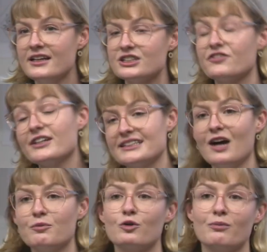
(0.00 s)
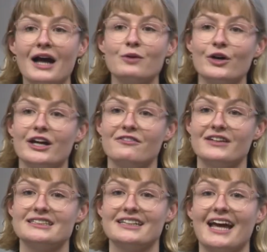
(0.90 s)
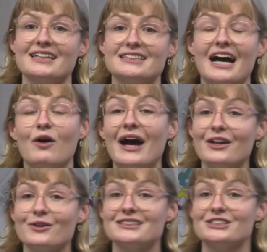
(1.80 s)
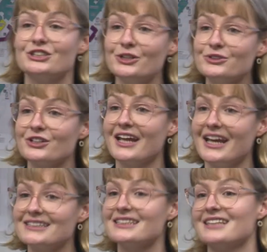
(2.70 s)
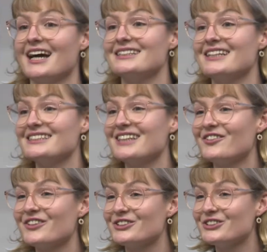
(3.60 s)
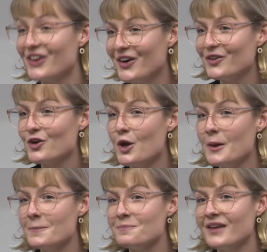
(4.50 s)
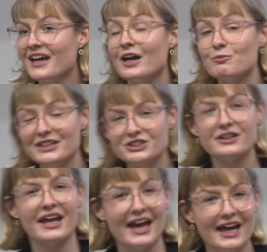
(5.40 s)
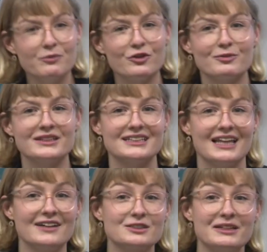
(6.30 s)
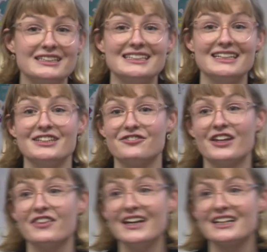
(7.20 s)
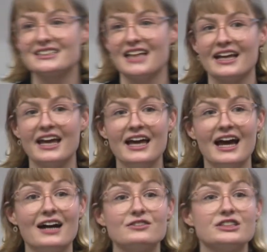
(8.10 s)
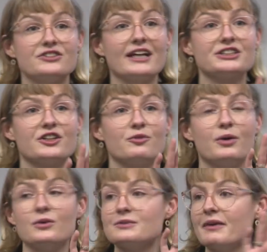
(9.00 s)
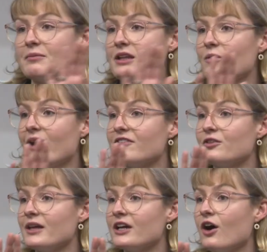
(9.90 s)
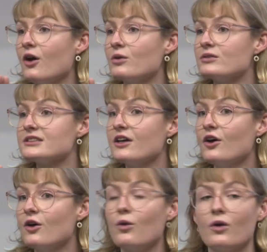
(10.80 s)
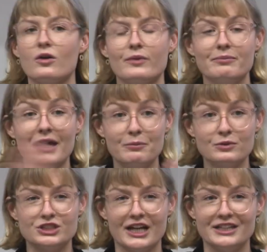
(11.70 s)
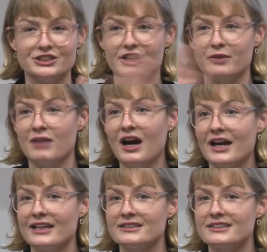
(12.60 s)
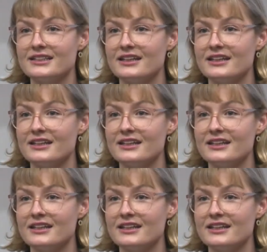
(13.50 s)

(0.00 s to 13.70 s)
So for example, my work investigates how adults and children exercise their self-control. Now, measuring hand movements allows me to see different things, like how distraction pulls people away from their goals, or when people change their mind.